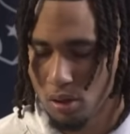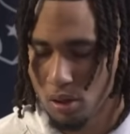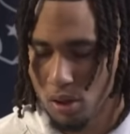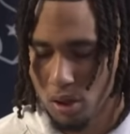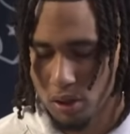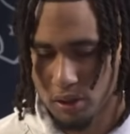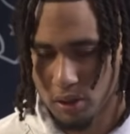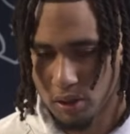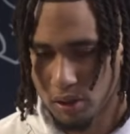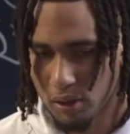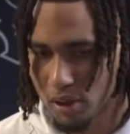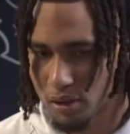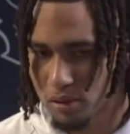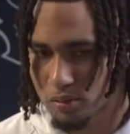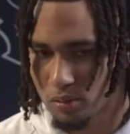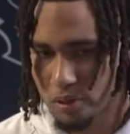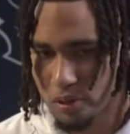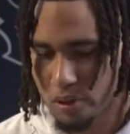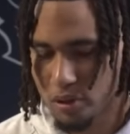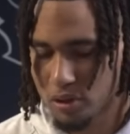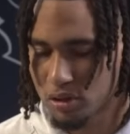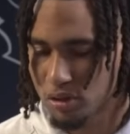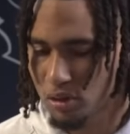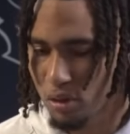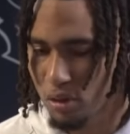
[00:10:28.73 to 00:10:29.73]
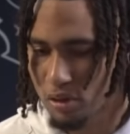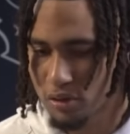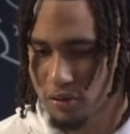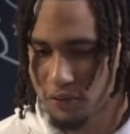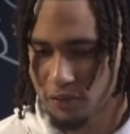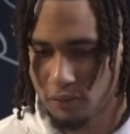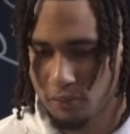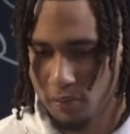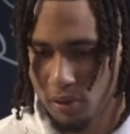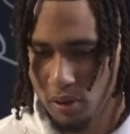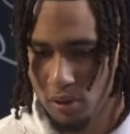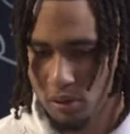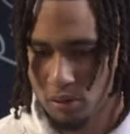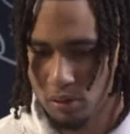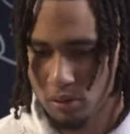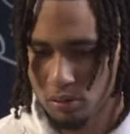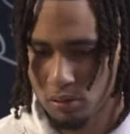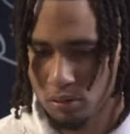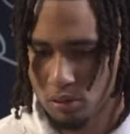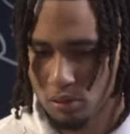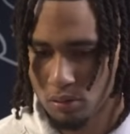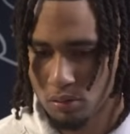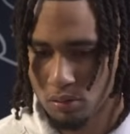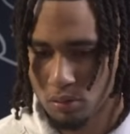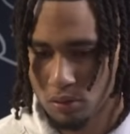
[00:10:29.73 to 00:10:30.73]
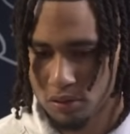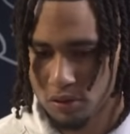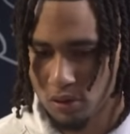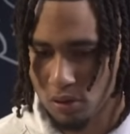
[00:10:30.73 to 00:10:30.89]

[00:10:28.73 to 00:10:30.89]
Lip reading: I think that's where it starts for me, you know.